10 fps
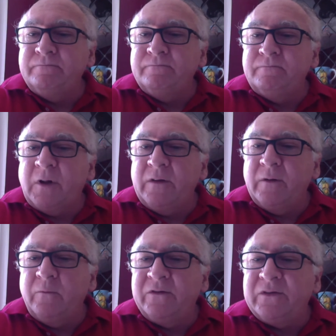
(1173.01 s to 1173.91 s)
on
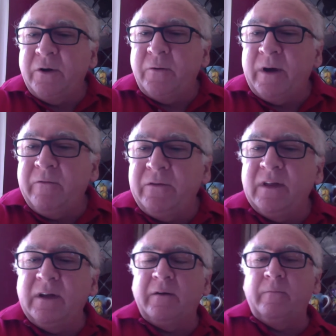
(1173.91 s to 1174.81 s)
the soap. I would
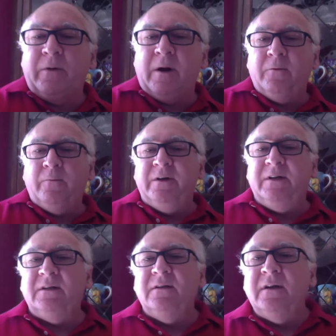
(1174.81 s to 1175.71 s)
think could probably
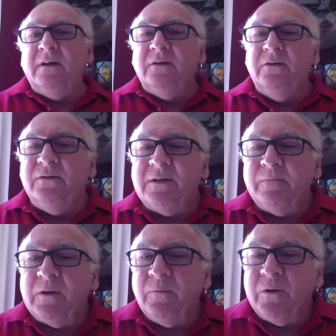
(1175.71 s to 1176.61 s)
do
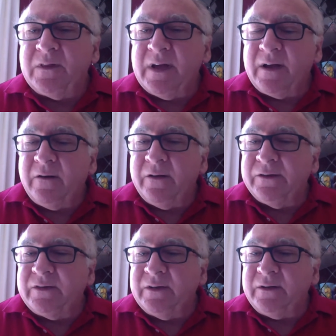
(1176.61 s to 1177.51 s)
something with that
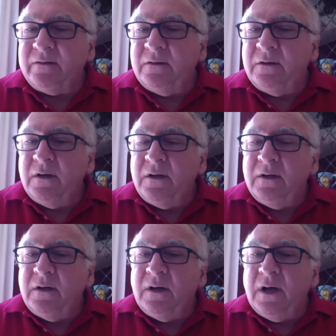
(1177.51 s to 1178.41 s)
also.
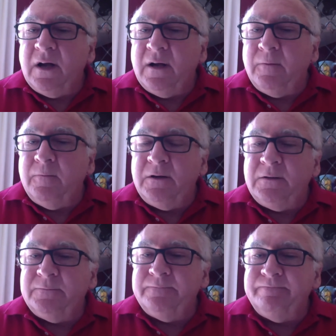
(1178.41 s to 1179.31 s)
Um,
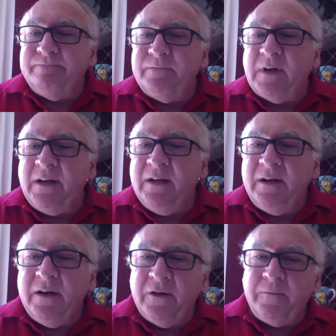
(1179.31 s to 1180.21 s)
I did
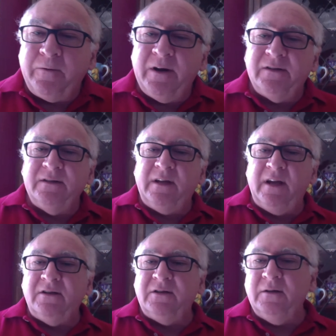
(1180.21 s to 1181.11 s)
another
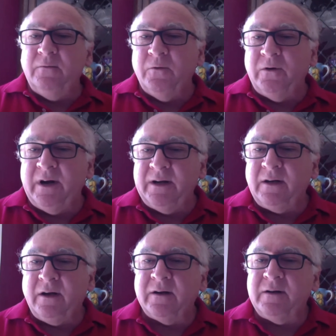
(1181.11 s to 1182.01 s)
presentation where I
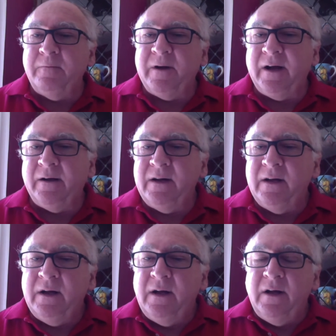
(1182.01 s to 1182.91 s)
talked about,
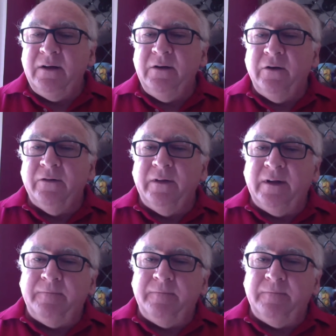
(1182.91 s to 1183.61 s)
the